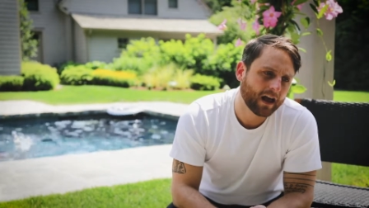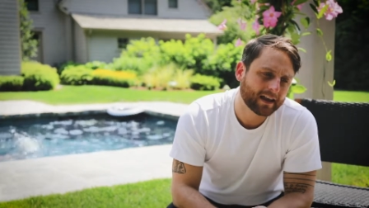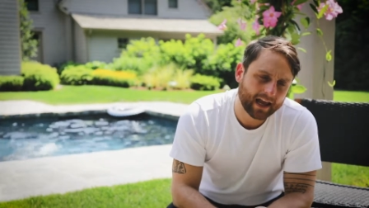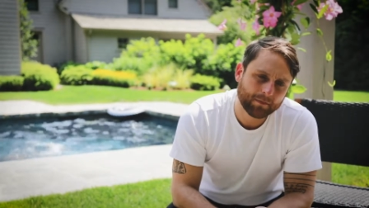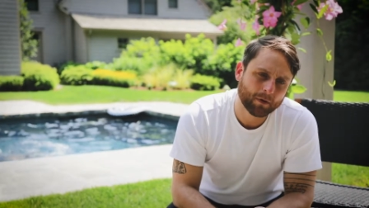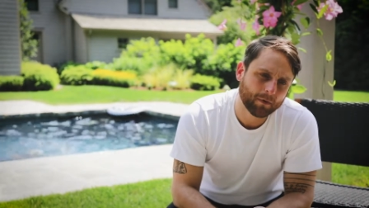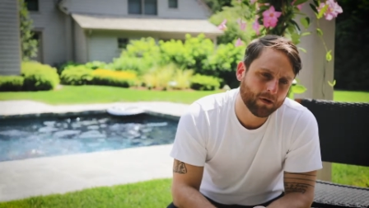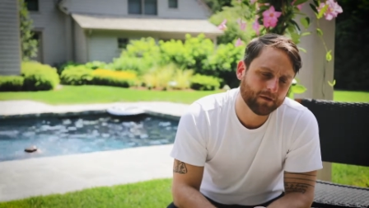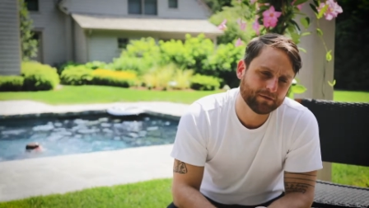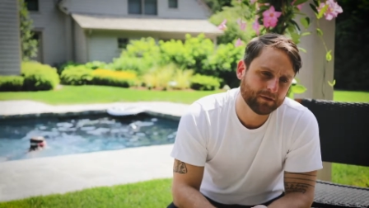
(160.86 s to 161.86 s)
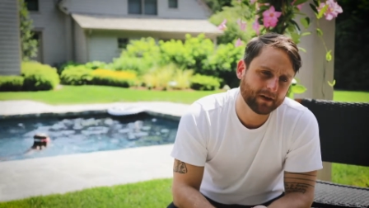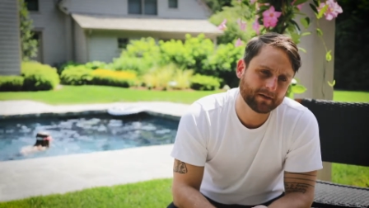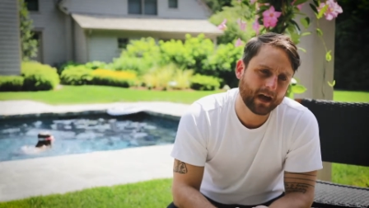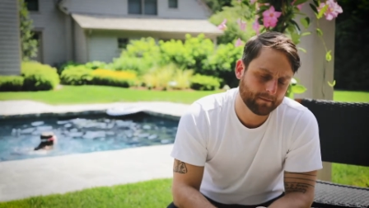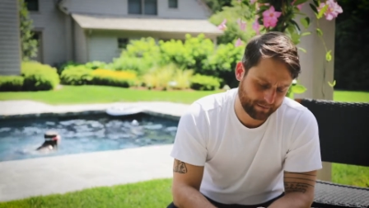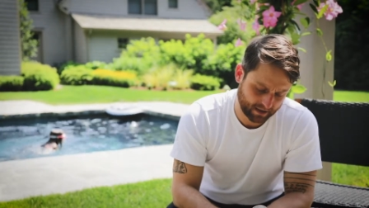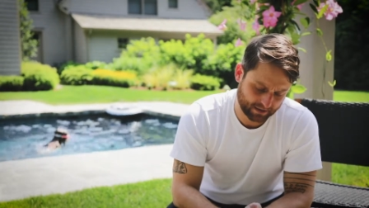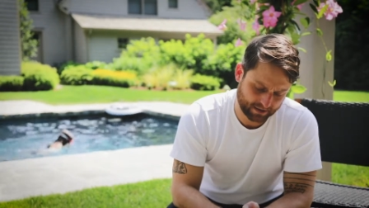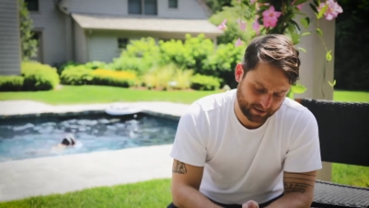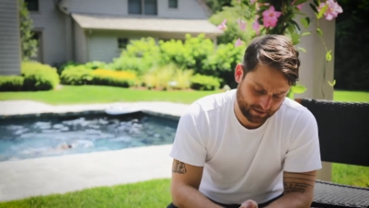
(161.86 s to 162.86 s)
capable of doing, not
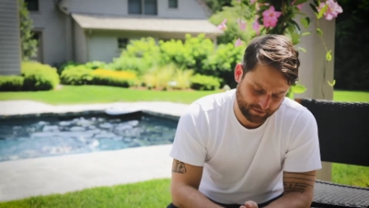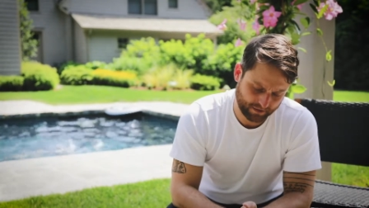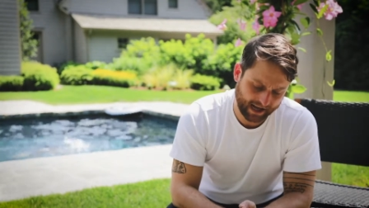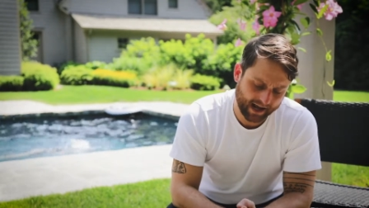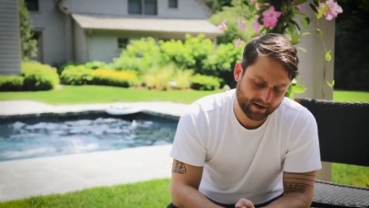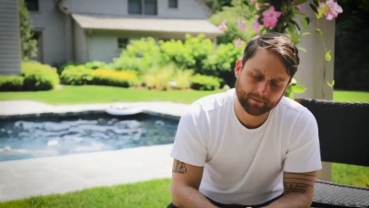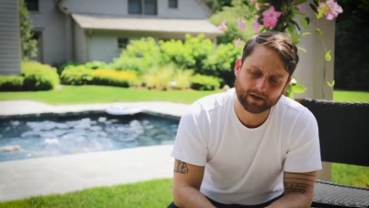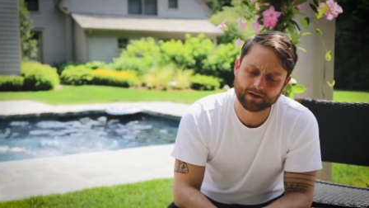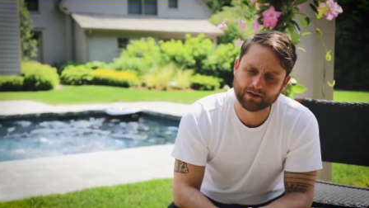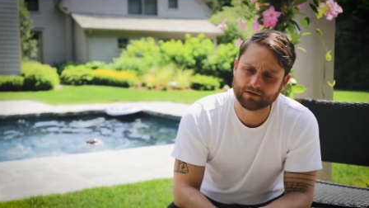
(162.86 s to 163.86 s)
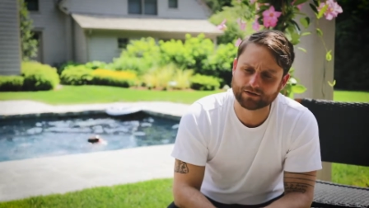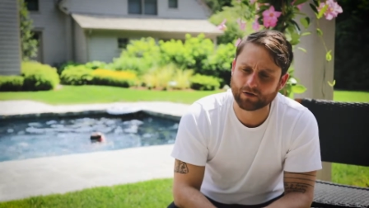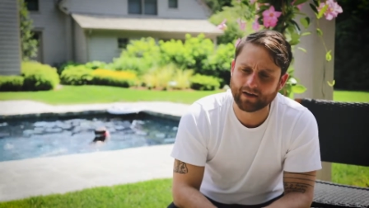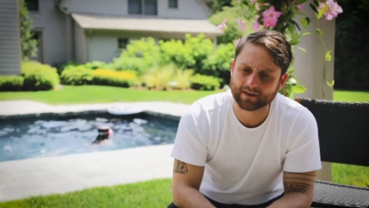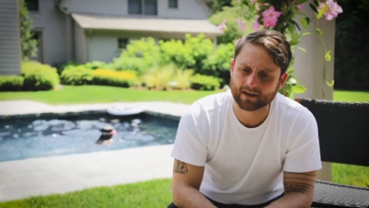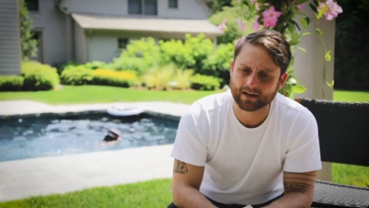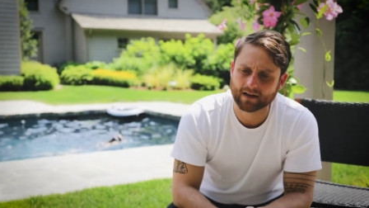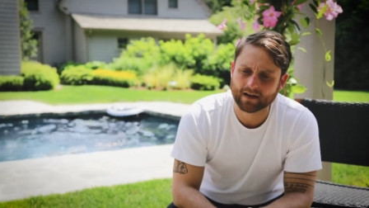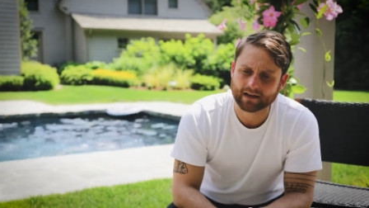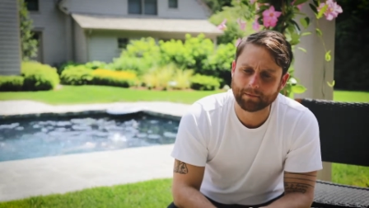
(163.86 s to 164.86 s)
because you can't, but you just don't have the
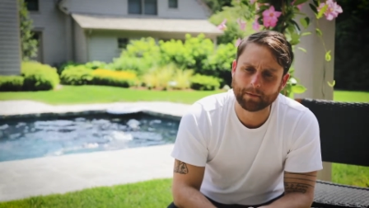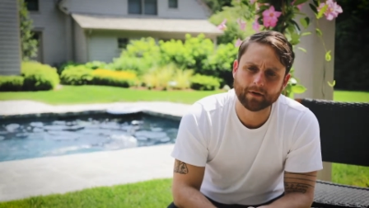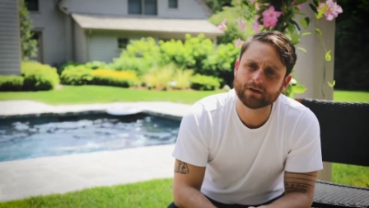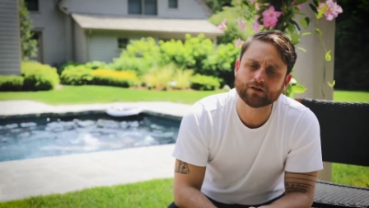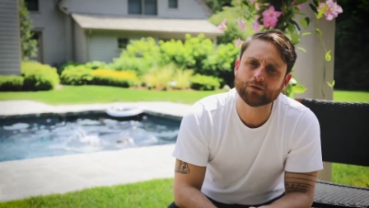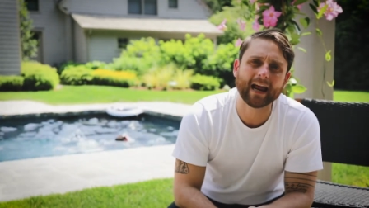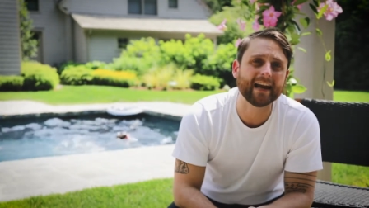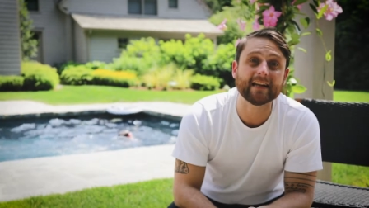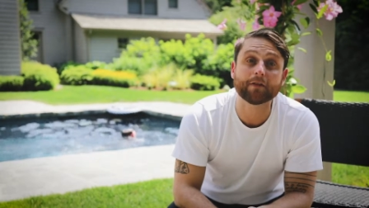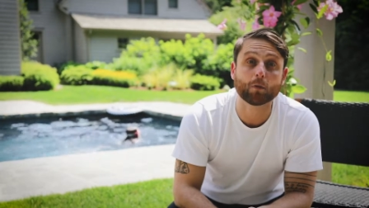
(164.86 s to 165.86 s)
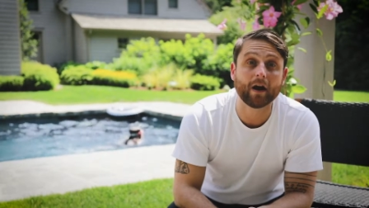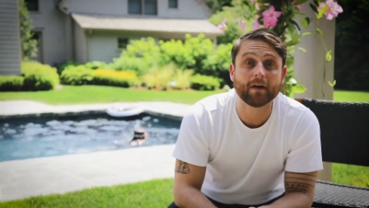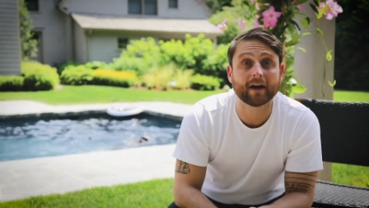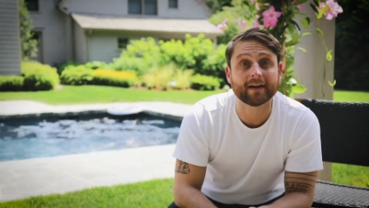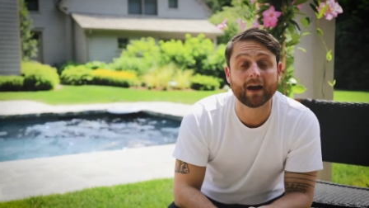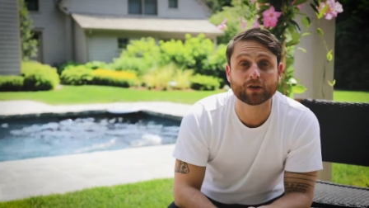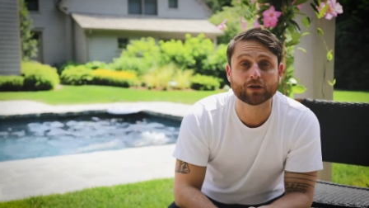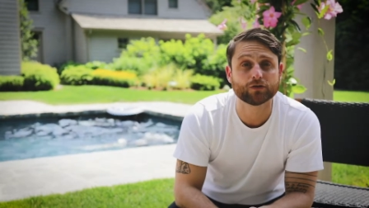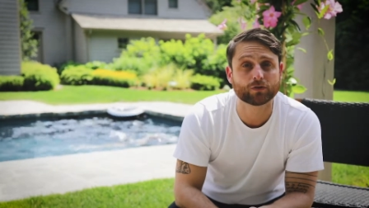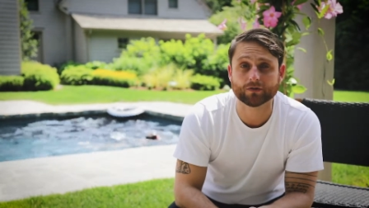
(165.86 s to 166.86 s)
capability to do it any other way right now in a
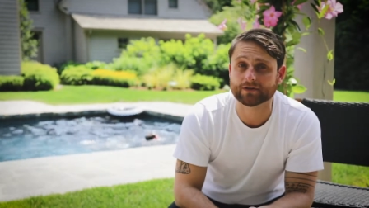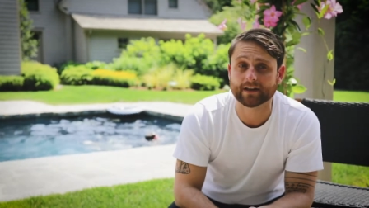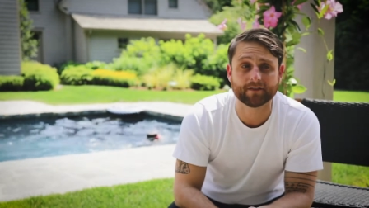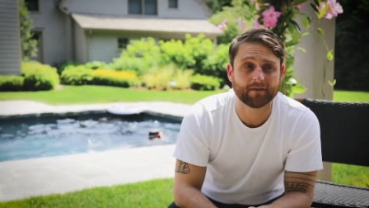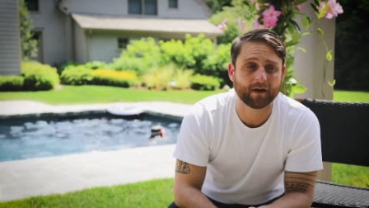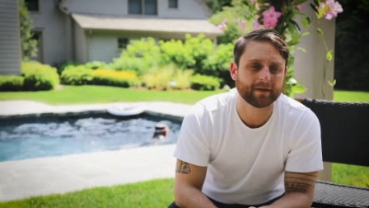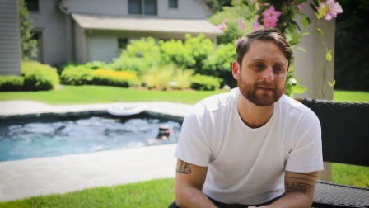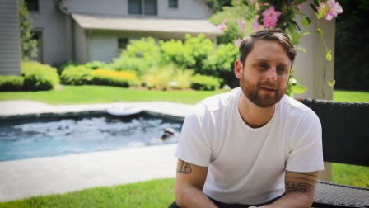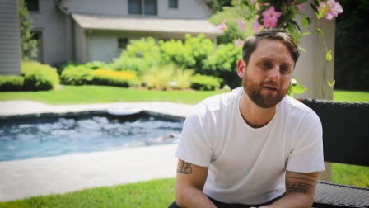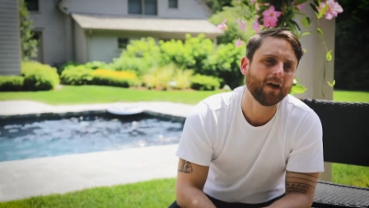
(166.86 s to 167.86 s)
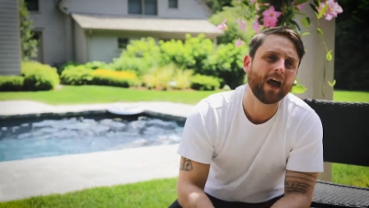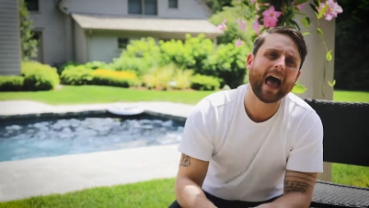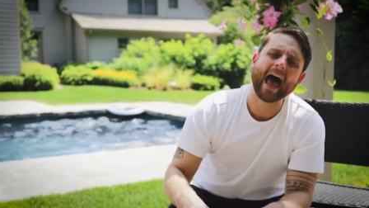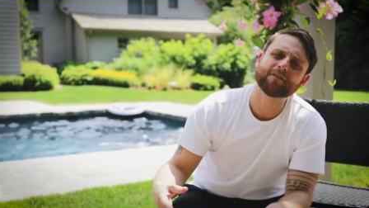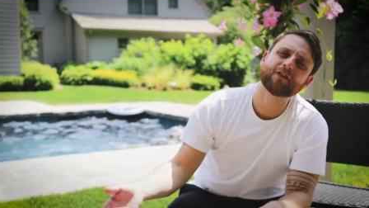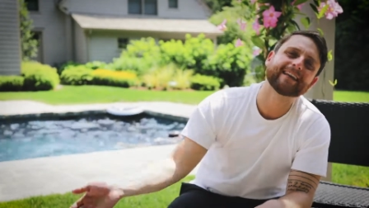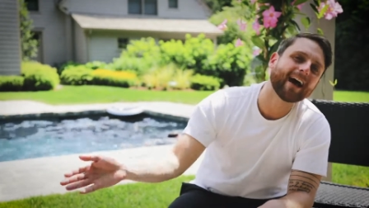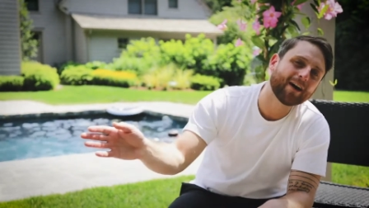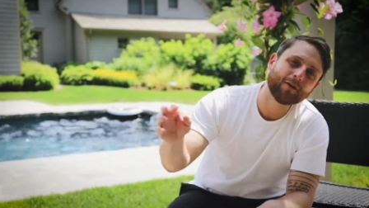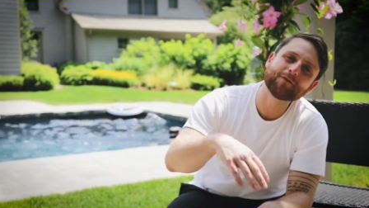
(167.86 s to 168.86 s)
controlled, safe environment. So after I
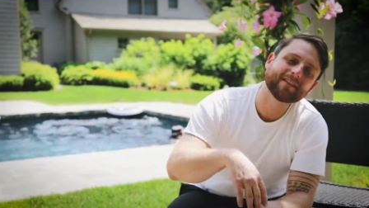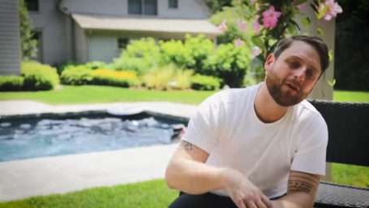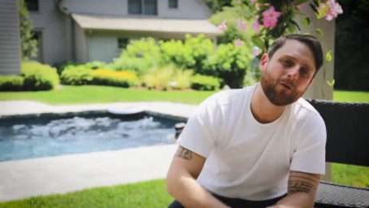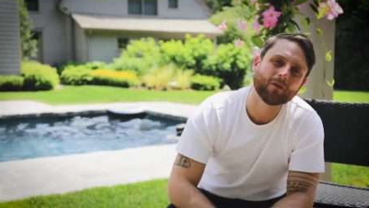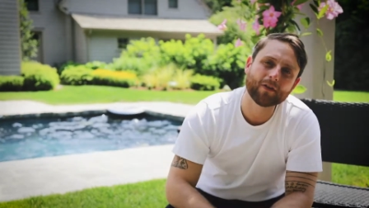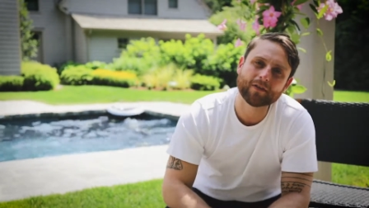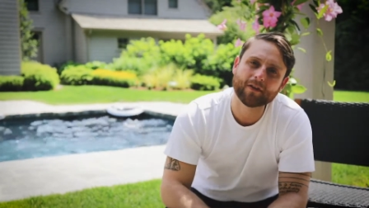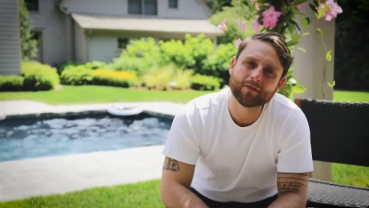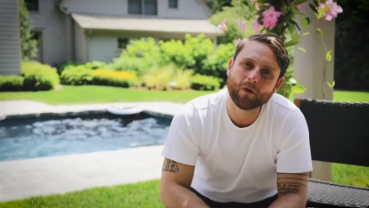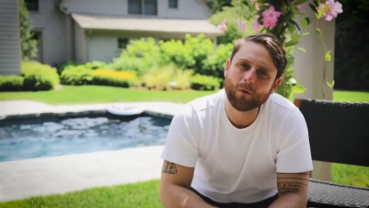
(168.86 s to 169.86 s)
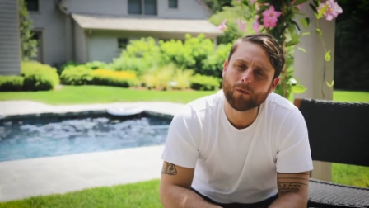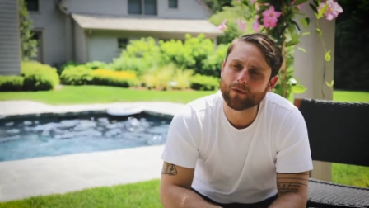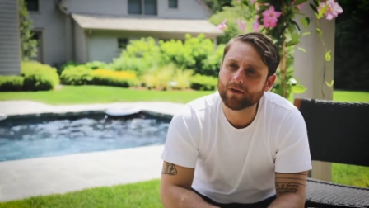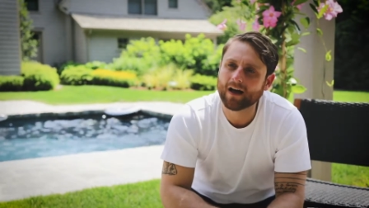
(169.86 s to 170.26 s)
got over the whole the whole